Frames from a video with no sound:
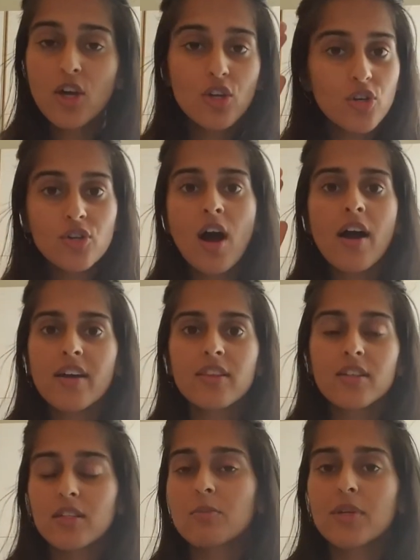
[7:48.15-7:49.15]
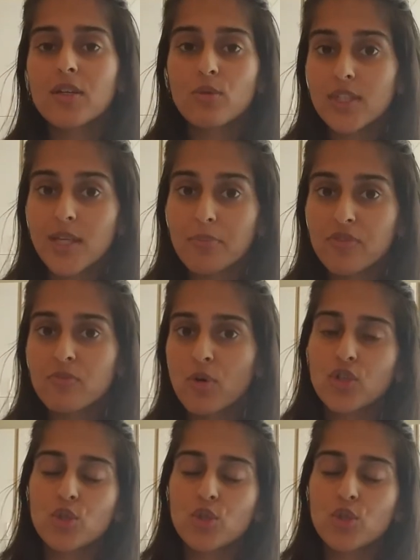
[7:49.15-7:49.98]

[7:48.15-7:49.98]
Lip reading: in a receptive mode.